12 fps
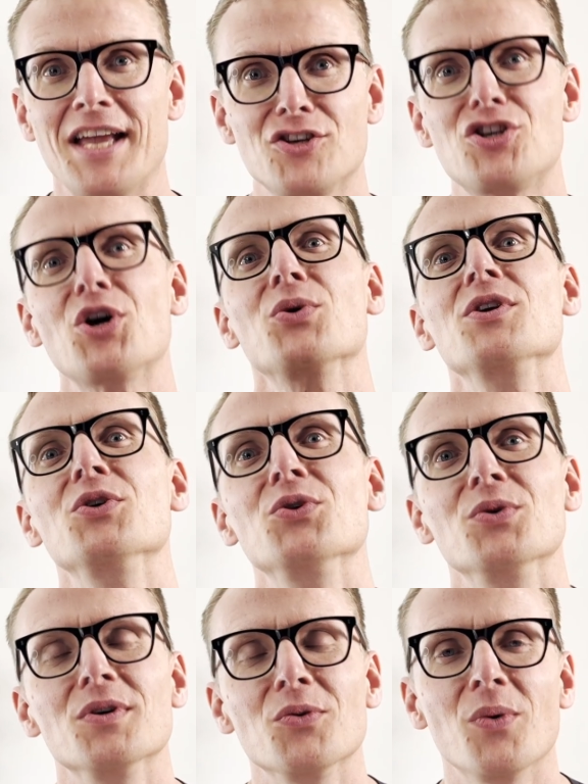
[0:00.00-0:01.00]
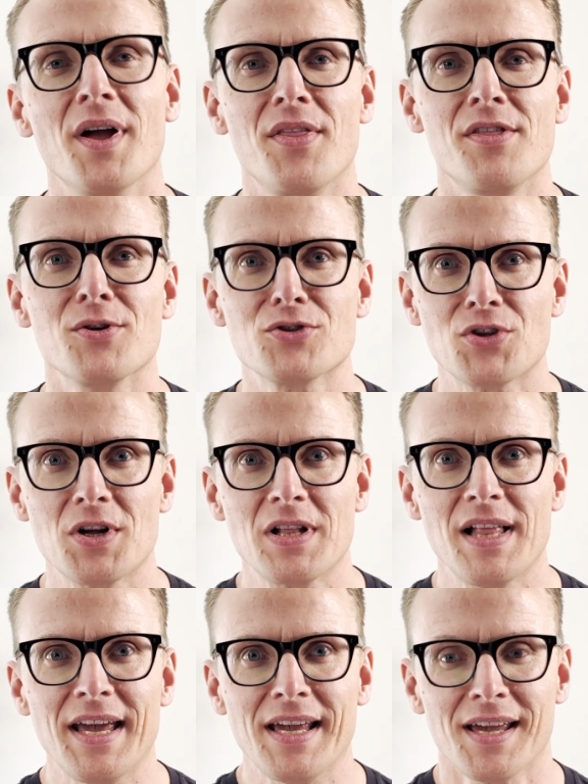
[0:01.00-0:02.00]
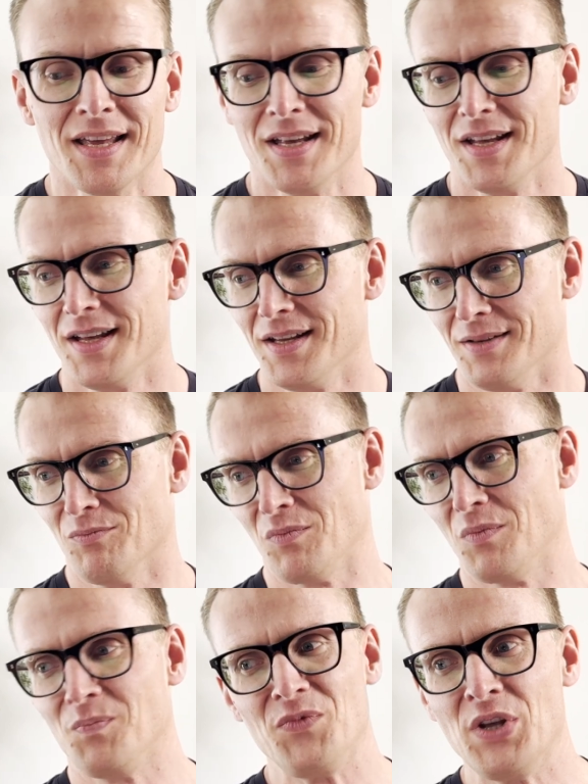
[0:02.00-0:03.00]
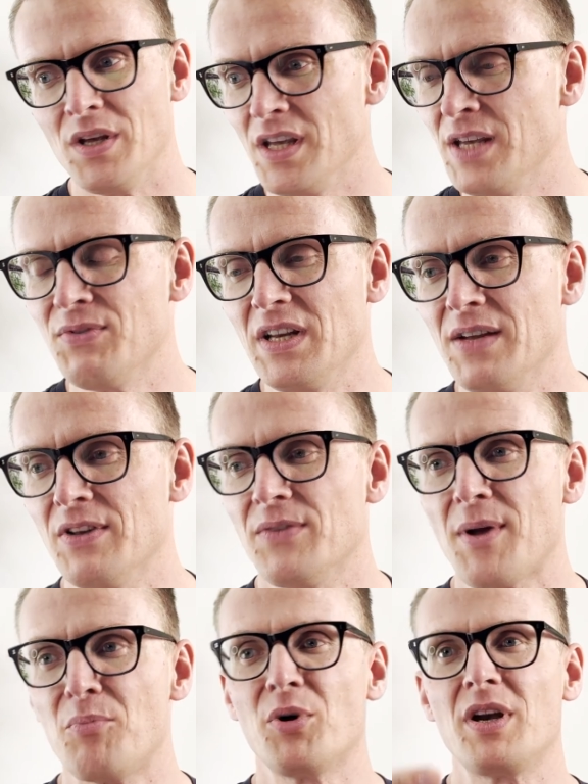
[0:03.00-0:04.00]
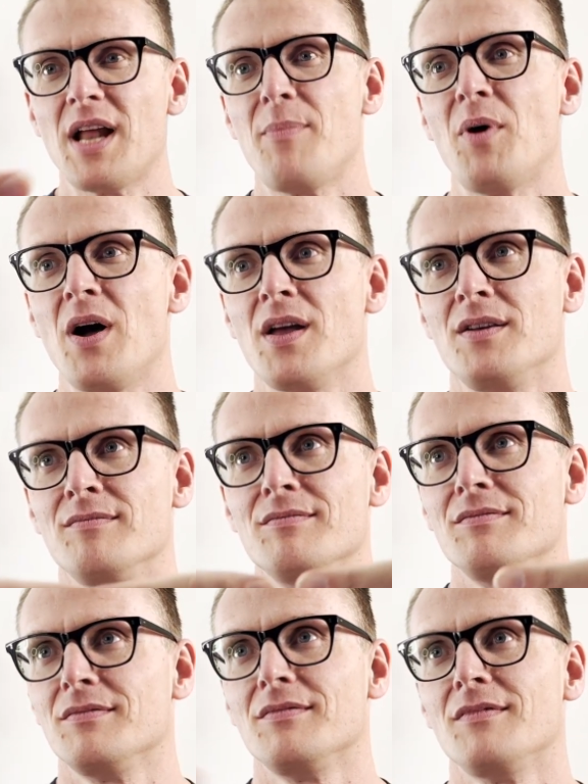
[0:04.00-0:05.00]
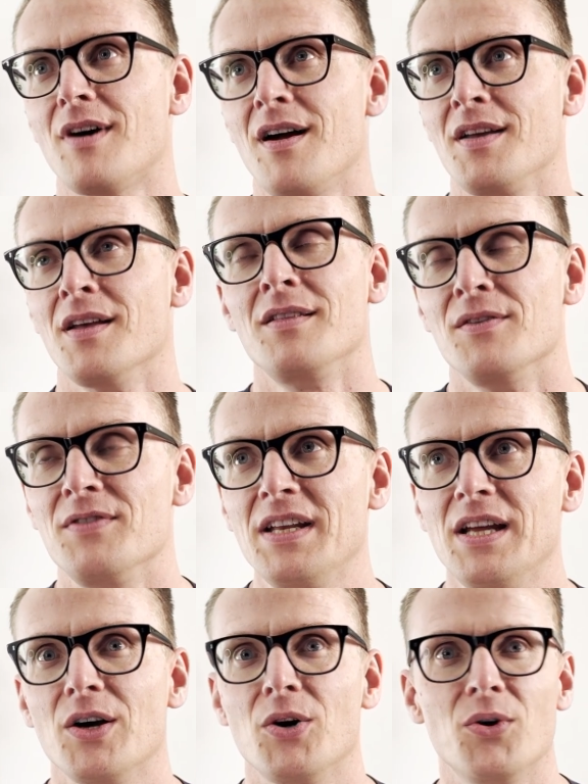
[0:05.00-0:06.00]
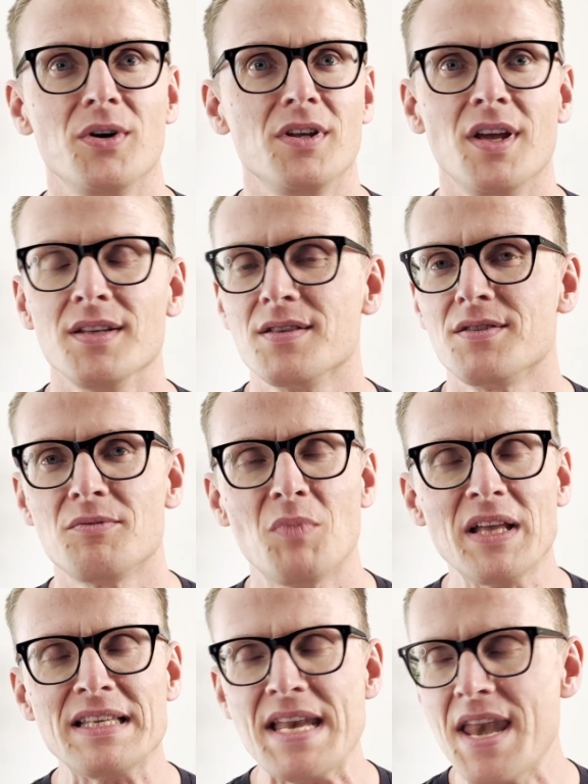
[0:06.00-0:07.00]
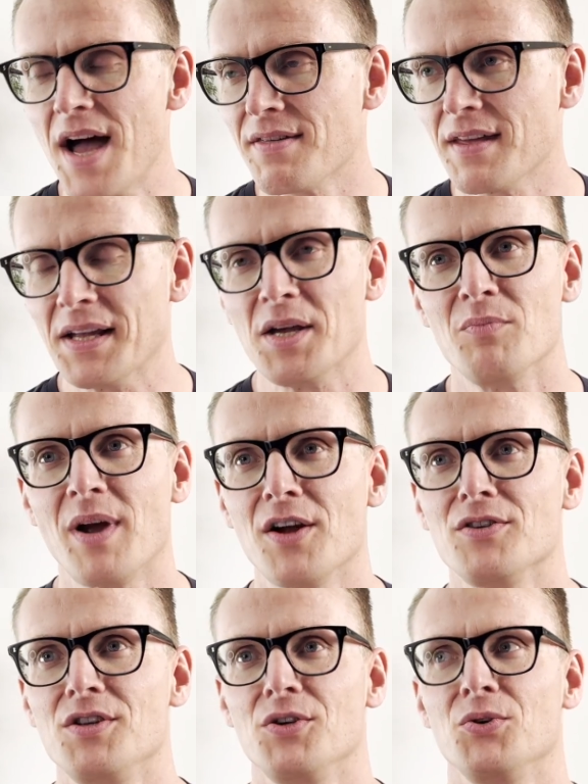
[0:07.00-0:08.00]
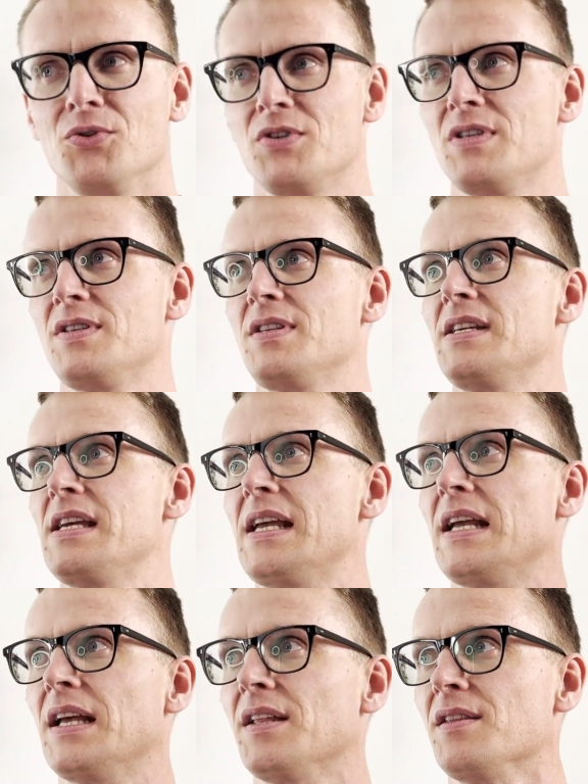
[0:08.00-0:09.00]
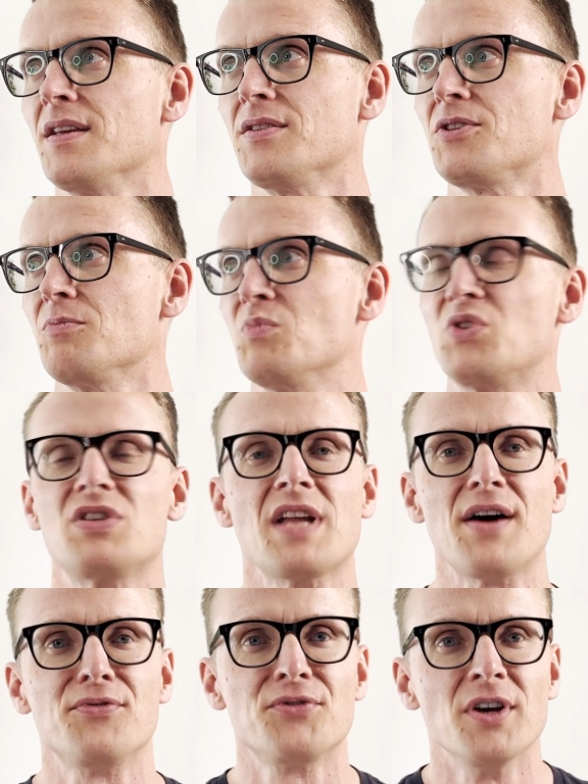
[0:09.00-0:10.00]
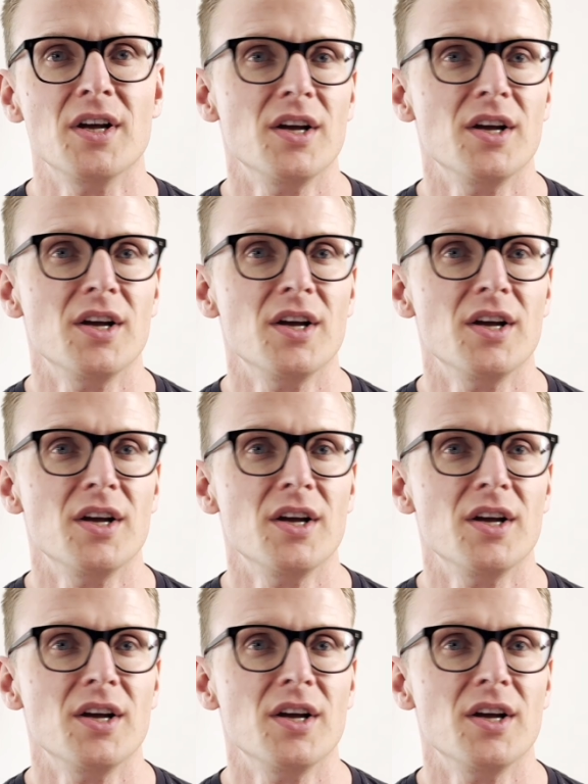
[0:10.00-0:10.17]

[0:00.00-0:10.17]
show you what those look like. Even if I put it up on the video, it's nothing compared to seeing this stuff